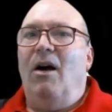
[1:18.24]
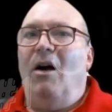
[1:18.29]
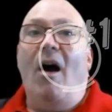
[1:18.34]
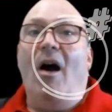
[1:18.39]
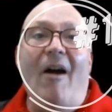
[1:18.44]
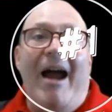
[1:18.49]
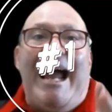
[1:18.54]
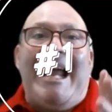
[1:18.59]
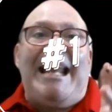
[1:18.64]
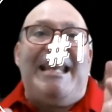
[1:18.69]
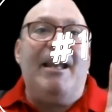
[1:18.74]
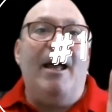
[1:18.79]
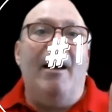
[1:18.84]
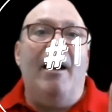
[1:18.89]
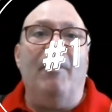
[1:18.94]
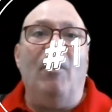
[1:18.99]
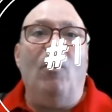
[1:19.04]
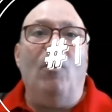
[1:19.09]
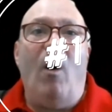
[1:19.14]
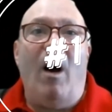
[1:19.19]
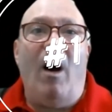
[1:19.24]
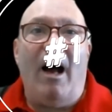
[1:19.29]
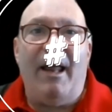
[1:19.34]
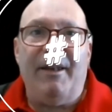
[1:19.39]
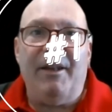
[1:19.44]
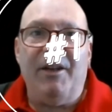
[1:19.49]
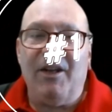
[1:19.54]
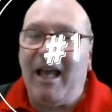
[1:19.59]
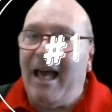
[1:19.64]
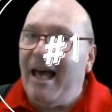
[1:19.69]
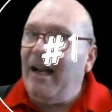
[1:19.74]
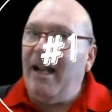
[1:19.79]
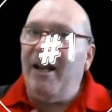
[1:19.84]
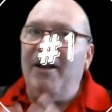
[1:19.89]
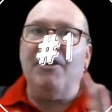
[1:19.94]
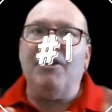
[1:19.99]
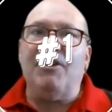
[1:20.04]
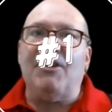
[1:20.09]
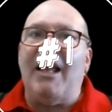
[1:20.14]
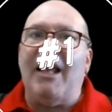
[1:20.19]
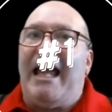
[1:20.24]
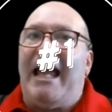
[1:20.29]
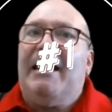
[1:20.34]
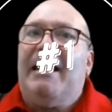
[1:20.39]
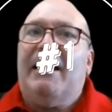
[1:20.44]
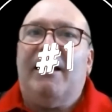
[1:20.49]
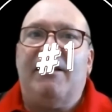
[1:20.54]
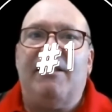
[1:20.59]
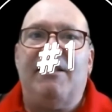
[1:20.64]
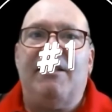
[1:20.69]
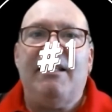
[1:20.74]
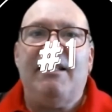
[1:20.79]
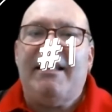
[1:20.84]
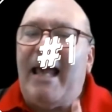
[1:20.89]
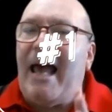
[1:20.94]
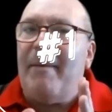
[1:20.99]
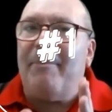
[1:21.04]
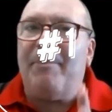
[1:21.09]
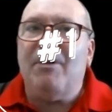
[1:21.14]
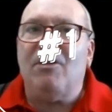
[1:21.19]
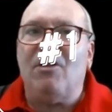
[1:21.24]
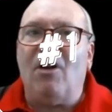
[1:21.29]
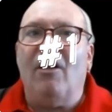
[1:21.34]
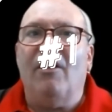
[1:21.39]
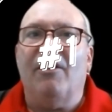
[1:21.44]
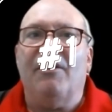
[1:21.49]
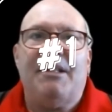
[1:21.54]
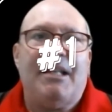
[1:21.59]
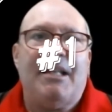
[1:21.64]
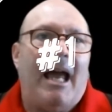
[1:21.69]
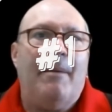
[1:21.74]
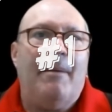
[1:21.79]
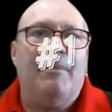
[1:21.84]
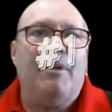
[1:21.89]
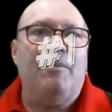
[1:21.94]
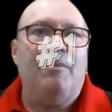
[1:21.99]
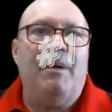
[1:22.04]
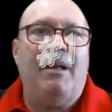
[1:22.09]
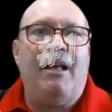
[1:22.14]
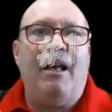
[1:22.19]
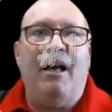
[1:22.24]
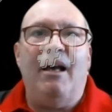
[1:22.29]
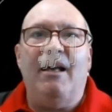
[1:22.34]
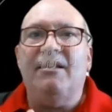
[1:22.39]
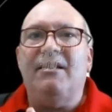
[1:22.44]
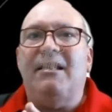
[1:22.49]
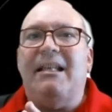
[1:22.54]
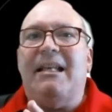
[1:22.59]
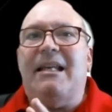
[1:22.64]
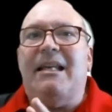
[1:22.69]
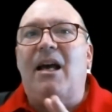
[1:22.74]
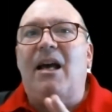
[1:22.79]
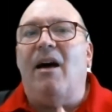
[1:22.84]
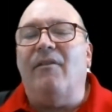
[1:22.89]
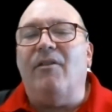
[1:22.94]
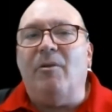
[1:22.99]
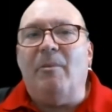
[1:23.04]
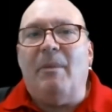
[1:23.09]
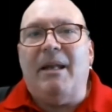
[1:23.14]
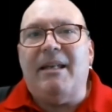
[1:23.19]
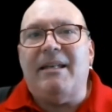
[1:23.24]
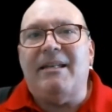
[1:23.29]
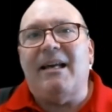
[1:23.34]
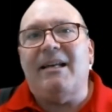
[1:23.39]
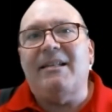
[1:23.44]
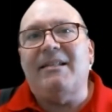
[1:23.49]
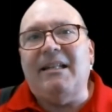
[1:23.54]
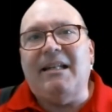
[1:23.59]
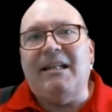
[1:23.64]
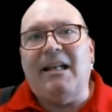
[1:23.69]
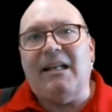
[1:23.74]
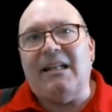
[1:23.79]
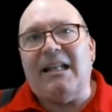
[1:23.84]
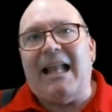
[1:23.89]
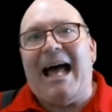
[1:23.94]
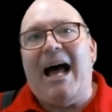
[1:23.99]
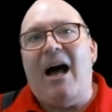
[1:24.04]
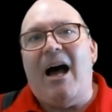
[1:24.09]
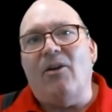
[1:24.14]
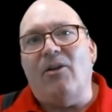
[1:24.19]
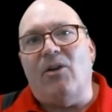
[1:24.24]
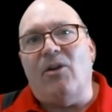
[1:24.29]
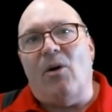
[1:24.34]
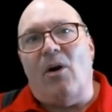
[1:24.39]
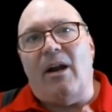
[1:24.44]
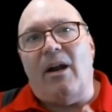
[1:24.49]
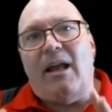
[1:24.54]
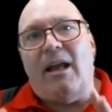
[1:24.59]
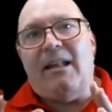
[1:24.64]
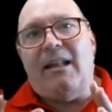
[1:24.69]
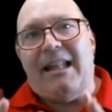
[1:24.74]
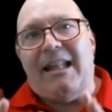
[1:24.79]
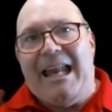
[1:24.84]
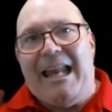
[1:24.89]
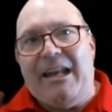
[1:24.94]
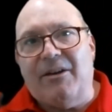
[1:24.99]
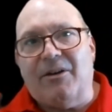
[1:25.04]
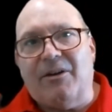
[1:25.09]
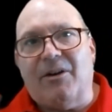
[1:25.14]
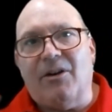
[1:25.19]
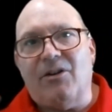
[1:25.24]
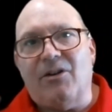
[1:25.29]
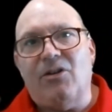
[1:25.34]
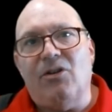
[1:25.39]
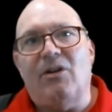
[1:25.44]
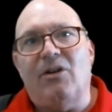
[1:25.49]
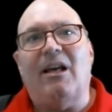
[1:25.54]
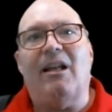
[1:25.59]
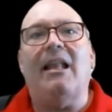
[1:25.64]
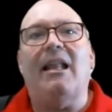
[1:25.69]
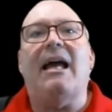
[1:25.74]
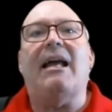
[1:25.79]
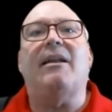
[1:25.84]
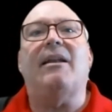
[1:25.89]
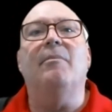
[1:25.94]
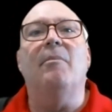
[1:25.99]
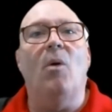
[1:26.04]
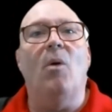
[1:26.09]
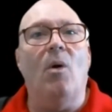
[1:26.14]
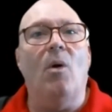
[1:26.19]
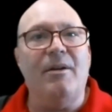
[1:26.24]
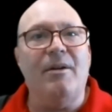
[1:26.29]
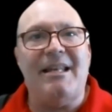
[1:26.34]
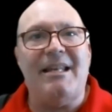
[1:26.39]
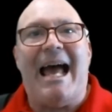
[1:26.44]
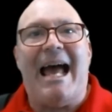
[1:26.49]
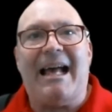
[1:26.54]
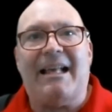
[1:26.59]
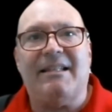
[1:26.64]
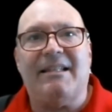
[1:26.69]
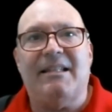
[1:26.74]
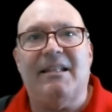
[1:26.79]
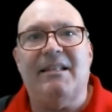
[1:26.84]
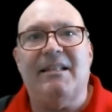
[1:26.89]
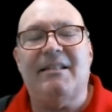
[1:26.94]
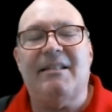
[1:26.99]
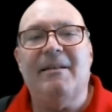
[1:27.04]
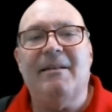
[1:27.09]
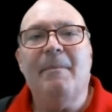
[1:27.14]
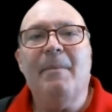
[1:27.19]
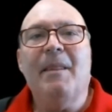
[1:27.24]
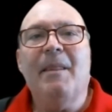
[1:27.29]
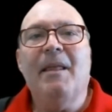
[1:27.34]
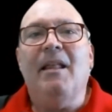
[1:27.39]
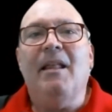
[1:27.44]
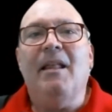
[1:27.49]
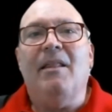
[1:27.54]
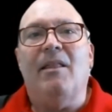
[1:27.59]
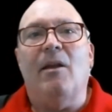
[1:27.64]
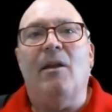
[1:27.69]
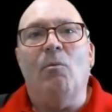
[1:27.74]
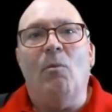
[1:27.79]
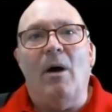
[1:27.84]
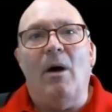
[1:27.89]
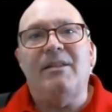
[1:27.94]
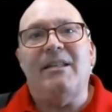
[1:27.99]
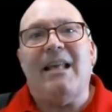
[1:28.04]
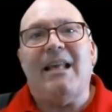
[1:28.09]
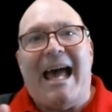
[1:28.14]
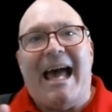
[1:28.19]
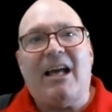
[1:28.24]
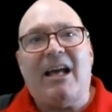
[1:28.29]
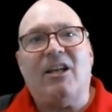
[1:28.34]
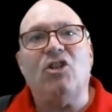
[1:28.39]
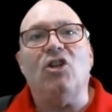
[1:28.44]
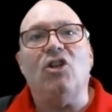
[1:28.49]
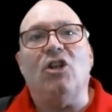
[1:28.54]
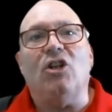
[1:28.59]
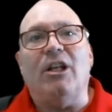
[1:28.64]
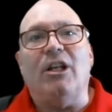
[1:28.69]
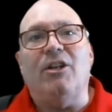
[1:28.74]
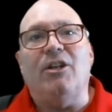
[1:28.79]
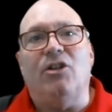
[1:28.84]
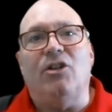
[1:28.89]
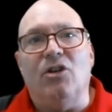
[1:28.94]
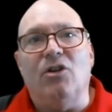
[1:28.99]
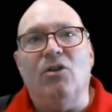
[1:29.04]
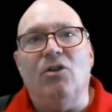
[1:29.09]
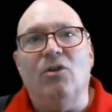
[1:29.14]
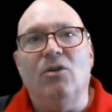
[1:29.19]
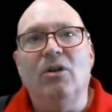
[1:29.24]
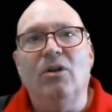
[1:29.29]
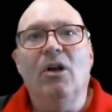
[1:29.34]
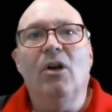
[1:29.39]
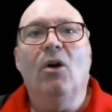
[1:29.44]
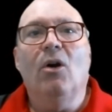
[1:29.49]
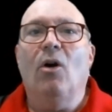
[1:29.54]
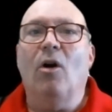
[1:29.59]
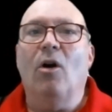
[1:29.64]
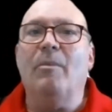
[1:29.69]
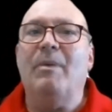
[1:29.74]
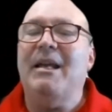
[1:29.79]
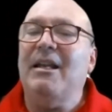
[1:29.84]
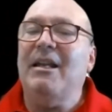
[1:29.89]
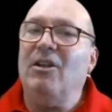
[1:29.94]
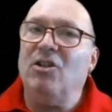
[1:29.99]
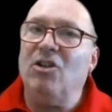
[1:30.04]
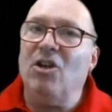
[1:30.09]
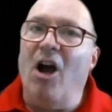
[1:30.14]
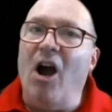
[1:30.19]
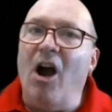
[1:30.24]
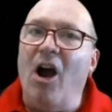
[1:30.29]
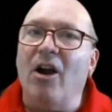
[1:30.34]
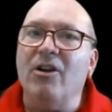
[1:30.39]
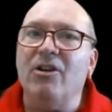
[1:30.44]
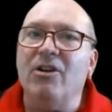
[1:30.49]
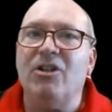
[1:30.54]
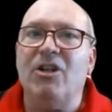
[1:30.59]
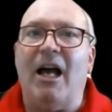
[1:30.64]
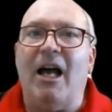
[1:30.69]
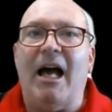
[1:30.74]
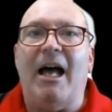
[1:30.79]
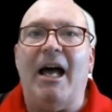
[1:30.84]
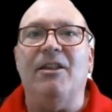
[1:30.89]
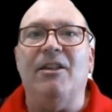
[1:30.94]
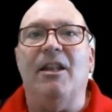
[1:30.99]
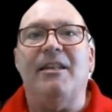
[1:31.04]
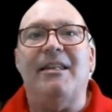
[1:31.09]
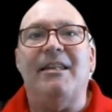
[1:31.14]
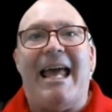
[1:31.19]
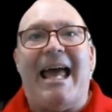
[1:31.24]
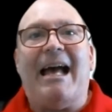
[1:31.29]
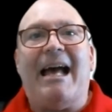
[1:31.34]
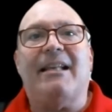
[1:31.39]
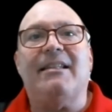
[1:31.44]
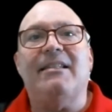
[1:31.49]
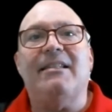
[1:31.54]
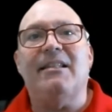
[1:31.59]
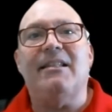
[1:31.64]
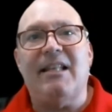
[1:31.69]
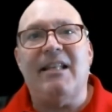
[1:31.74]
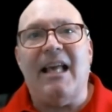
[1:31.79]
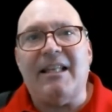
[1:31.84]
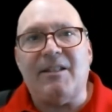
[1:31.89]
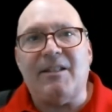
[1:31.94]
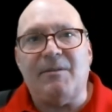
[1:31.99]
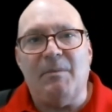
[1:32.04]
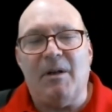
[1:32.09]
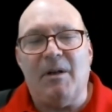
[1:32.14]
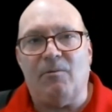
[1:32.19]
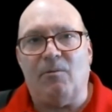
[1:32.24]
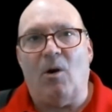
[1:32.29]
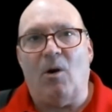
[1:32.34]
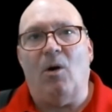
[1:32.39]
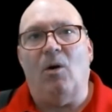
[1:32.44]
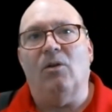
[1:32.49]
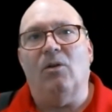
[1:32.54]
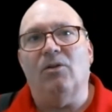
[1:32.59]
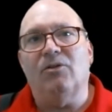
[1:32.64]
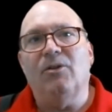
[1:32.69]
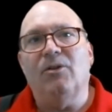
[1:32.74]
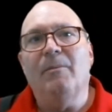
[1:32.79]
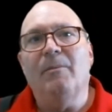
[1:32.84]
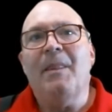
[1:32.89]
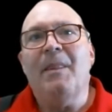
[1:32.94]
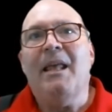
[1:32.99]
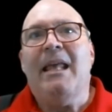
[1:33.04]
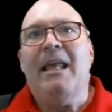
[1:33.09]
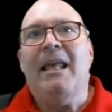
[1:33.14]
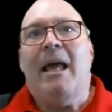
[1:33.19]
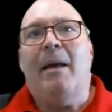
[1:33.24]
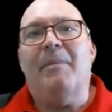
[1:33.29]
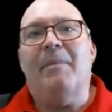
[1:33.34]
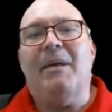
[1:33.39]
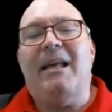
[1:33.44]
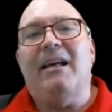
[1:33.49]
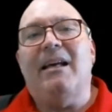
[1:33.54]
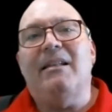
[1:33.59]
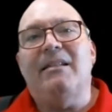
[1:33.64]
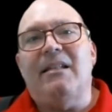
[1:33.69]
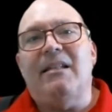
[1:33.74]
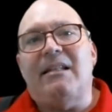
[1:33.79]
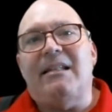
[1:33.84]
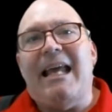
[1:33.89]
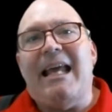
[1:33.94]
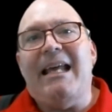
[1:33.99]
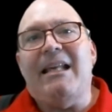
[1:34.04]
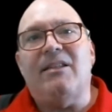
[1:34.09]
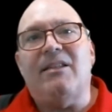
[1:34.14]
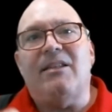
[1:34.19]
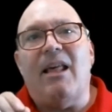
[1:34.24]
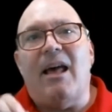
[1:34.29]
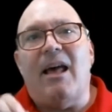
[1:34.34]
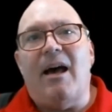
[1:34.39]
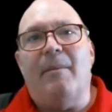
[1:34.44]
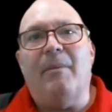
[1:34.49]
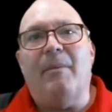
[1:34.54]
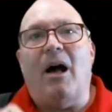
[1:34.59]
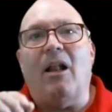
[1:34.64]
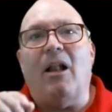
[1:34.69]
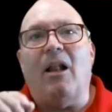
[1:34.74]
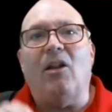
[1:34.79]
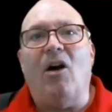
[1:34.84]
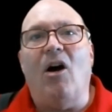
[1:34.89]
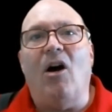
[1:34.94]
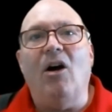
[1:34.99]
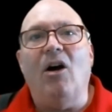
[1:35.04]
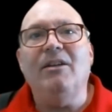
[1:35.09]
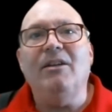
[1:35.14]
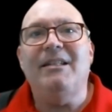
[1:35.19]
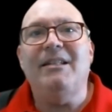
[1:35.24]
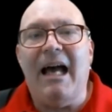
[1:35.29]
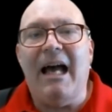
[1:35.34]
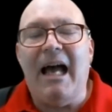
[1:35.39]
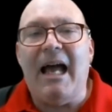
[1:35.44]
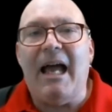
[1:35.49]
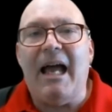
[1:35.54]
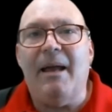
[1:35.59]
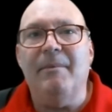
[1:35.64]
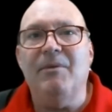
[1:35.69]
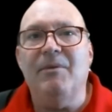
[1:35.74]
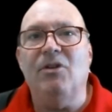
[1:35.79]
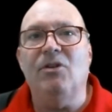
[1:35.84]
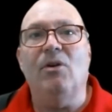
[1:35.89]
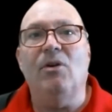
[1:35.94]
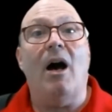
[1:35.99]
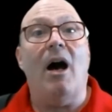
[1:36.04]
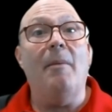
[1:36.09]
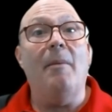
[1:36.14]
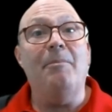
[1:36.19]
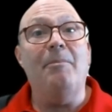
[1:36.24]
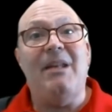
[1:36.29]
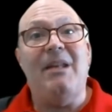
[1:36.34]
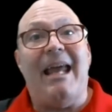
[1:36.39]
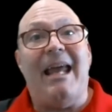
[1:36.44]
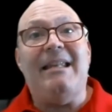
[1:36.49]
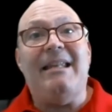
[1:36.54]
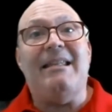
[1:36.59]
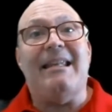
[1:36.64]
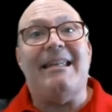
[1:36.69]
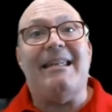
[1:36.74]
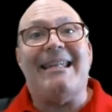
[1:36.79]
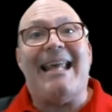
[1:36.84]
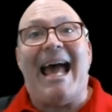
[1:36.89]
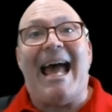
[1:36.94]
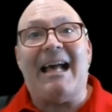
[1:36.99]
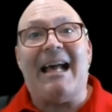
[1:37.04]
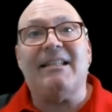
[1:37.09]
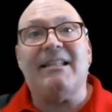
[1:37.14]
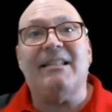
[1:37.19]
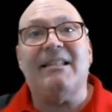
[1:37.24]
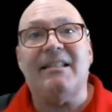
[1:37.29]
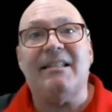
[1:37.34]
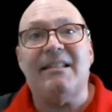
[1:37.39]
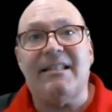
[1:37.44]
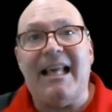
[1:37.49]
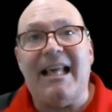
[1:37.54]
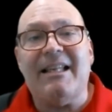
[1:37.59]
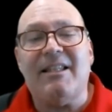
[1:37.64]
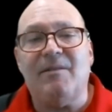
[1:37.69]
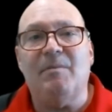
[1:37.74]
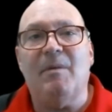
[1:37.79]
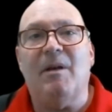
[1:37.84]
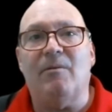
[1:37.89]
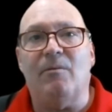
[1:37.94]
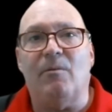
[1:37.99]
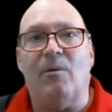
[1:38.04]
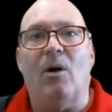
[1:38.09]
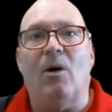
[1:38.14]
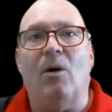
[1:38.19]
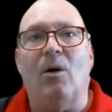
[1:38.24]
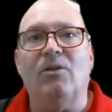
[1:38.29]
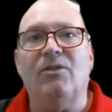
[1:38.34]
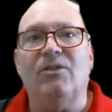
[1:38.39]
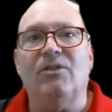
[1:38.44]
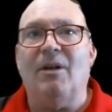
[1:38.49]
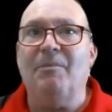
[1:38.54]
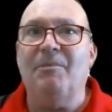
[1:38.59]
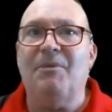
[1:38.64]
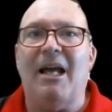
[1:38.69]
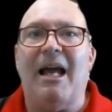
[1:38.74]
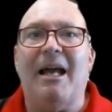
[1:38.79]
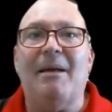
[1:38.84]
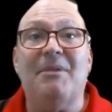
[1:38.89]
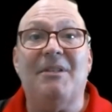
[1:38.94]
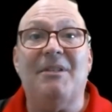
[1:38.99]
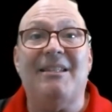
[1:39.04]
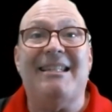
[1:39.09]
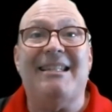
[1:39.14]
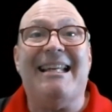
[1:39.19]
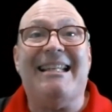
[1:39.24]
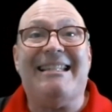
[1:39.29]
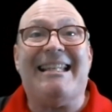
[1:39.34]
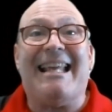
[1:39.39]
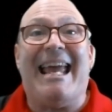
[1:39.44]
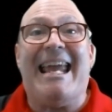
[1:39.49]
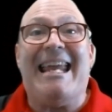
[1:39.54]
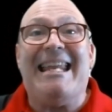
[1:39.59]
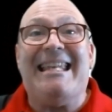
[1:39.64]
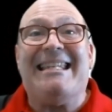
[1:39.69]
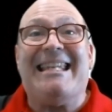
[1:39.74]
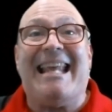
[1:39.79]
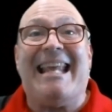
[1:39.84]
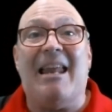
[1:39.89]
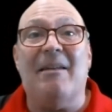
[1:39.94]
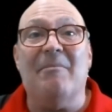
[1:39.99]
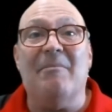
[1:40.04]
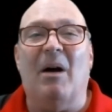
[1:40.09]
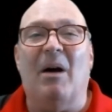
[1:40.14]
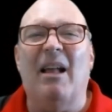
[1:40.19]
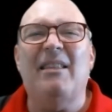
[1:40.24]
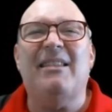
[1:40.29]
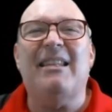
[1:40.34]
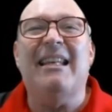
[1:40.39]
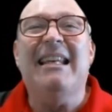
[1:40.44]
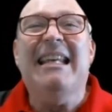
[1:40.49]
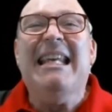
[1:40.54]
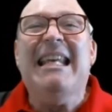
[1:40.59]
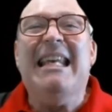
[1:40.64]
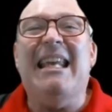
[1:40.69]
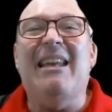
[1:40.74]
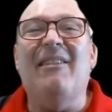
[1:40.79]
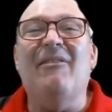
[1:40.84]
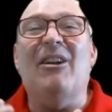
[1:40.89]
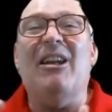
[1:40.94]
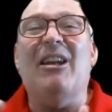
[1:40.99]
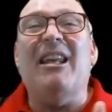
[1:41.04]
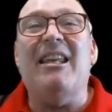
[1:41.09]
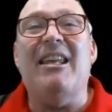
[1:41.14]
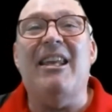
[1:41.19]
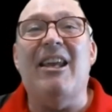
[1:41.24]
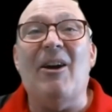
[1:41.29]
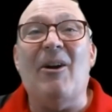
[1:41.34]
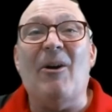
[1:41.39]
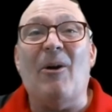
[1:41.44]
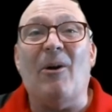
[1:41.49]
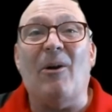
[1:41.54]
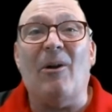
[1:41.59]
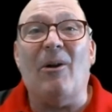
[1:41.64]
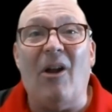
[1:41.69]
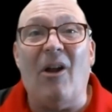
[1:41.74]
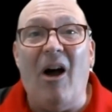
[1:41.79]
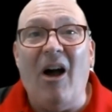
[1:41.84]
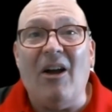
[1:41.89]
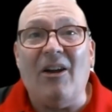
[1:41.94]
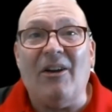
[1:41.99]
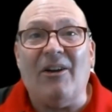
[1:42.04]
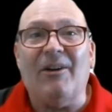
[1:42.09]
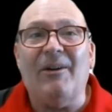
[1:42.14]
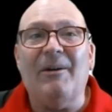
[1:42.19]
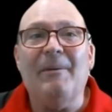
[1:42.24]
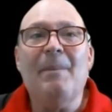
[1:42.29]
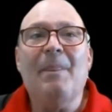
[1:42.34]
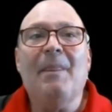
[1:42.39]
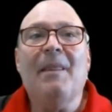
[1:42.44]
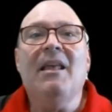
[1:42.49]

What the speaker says: All right, number 1, you got to understand this. This happens all the time. It's because the government doesn't allow your lender to collect more taxes than what's actually due or being charged on the tax assessment rolls. And because it takes them a long time to update the tax assessment rolls, sometimes 6, 8, 10 months, even a year or longer,